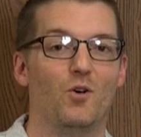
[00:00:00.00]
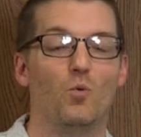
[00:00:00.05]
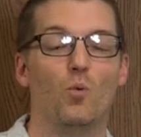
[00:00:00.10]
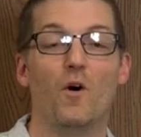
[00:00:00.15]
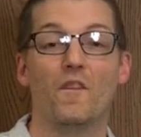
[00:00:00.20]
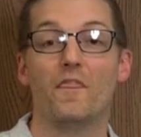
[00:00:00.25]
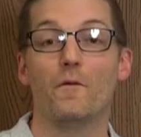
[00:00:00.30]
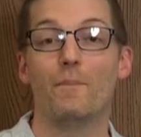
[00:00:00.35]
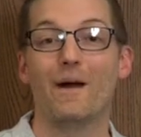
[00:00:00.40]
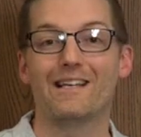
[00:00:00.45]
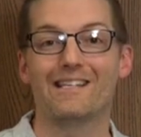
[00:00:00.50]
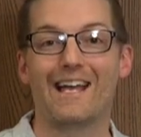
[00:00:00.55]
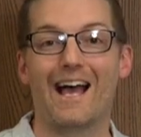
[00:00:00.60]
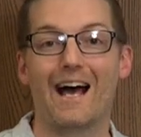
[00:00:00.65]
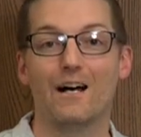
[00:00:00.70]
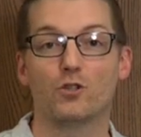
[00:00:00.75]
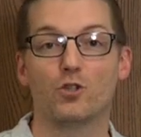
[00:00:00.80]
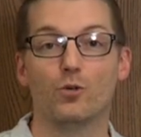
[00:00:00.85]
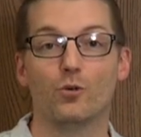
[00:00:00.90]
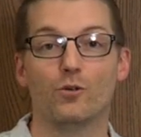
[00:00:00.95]
Want the best
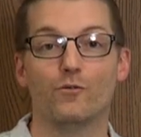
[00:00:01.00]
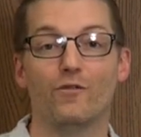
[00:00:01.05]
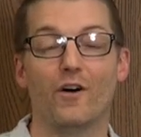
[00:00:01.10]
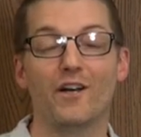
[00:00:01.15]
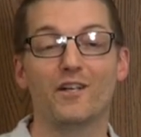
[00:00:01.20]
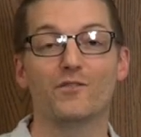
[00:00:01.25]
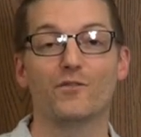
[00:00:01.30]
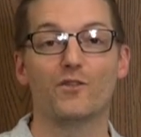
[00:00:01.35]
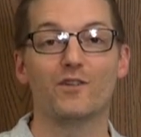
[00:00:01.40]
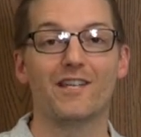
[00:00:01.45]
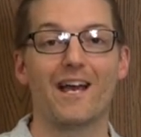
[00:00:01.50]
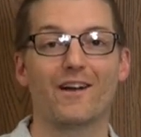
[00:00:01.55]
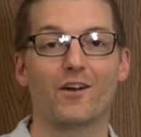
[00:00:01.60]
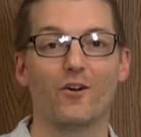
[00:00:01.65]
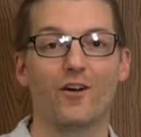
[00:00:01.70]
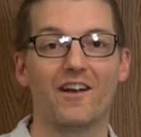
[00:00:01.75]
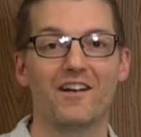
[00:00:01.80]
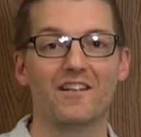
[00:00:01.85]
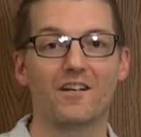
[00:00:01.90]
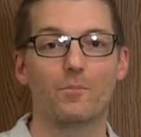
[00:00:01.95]
how-to advice for
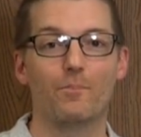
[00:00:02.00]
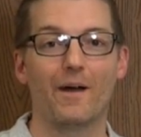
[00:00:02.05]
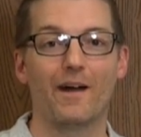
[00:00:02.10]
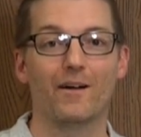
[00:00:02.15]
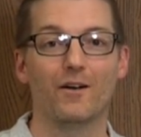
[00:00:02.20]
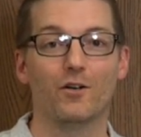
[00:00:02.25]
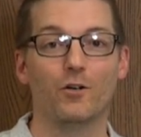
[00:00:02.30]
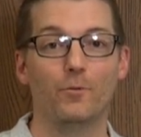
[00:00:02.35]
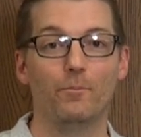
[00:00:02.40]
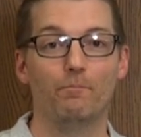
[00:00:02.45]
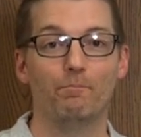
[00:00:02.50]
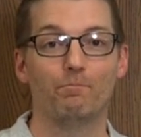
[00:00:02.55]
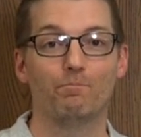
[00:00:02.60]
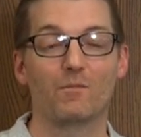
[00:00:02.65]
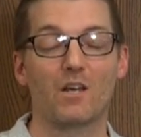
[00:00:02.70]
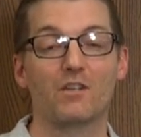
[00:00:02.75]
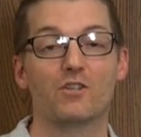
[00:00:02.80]
decorating apparel?